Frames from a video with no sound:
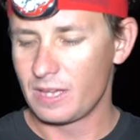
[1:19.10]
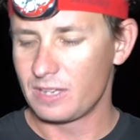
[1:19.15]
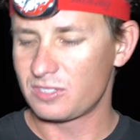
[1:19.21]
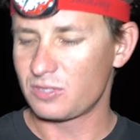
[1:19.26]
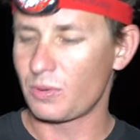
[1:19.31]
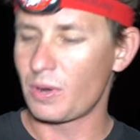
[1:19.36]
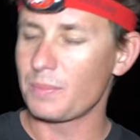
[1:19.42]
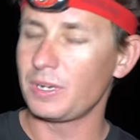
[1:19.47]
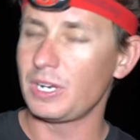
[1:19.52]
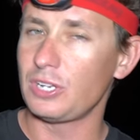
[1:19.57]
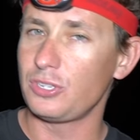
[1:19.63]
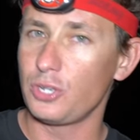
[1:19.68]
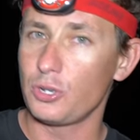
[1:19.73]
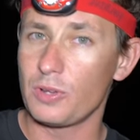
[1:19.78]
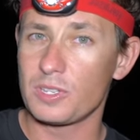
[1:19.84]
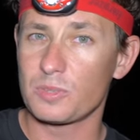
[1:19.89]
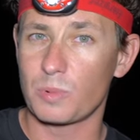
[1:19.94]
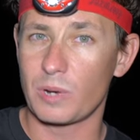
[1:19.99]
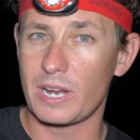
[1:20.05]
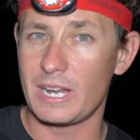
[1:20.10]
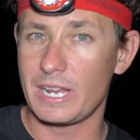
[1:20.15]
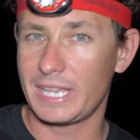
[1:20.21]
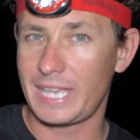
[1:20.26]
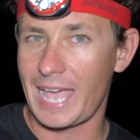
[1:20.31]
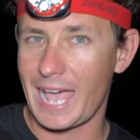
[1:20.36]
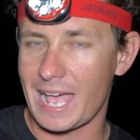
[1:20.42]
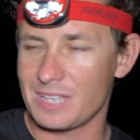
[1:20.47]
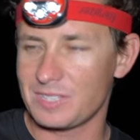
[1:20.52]
So what I'm gonna do is we're gonna
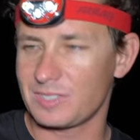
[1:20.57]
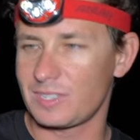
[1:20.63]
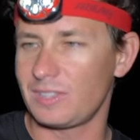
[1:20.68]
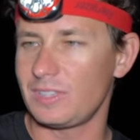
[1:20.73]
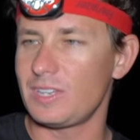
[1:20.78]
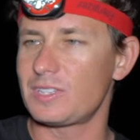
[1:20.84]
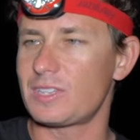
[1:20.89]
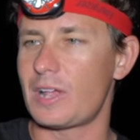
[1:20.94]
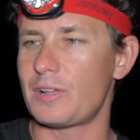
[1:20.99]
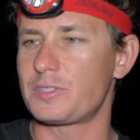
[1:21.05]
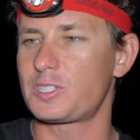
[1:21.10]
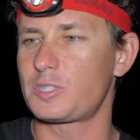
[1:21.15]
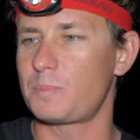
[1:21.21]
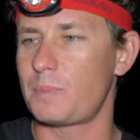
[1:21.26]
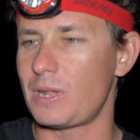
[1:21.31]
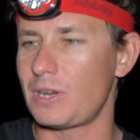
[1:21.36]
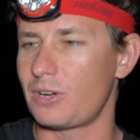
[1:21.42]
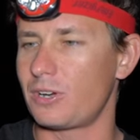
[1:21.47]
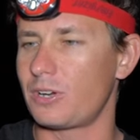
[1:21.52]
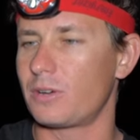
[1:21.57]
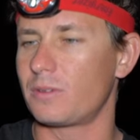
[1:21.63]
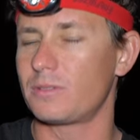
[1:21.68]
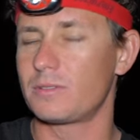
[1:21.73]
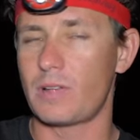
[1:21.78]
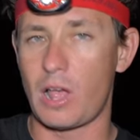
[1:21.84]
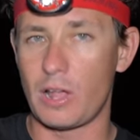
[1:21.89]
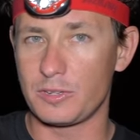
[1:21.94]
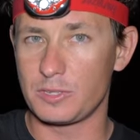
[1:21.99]
cast to these on spinner,
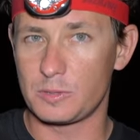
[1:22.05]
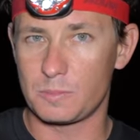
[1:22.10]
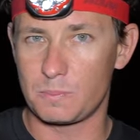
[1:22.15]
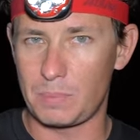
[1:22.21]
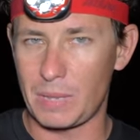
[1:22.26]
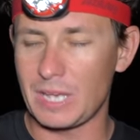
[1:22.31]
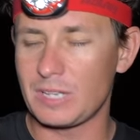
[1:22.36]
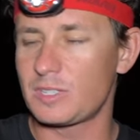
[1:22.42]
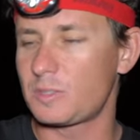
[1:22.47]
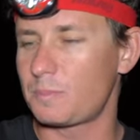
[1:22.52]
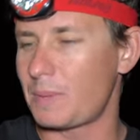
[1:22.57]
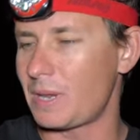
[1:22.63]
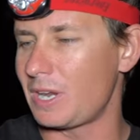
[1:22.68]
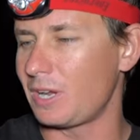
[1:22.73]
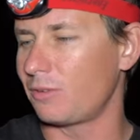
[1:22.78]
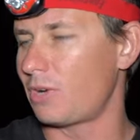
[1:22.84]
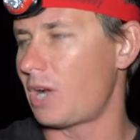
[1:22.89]
on big spinning